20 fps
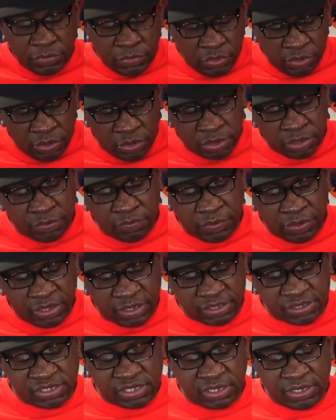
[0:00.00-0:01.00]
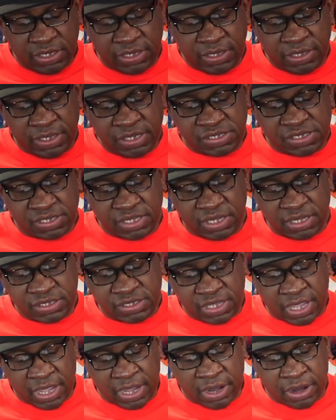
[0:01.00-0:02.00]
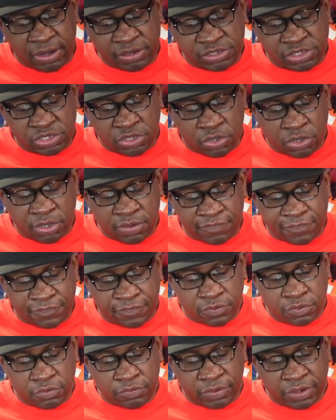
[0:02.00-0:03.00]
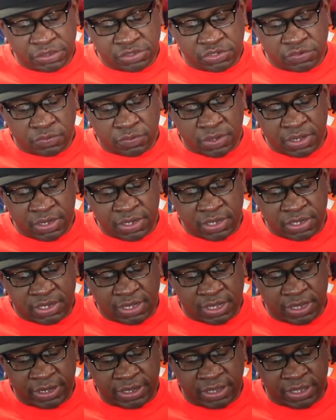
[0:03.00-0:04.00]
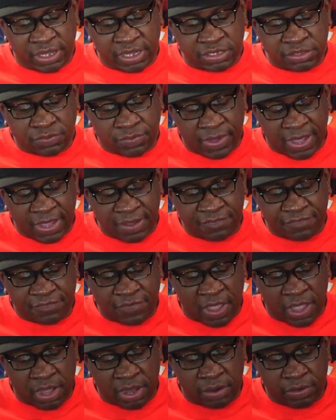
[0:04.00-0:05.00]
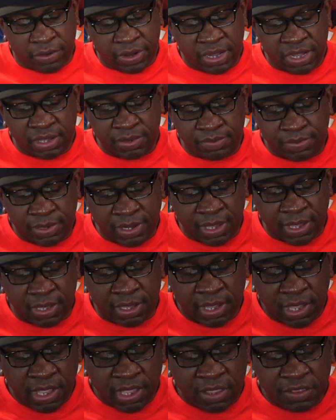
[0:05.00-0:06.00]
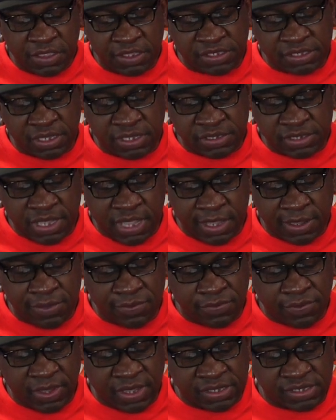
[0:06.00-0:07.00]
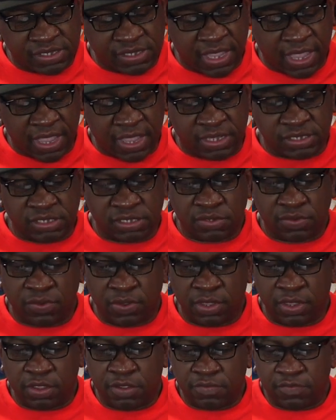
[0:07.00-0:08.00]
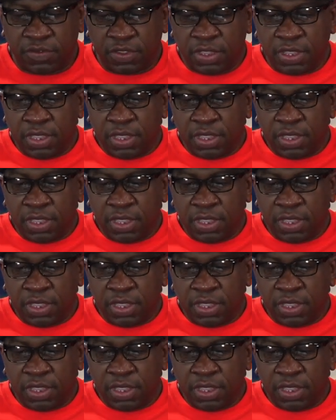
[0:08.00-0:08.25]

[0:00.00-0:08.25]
I'm gonna read it to you. It says Air Jordan 4 Retro, and the color is white, fire red, black. This is a US size 12,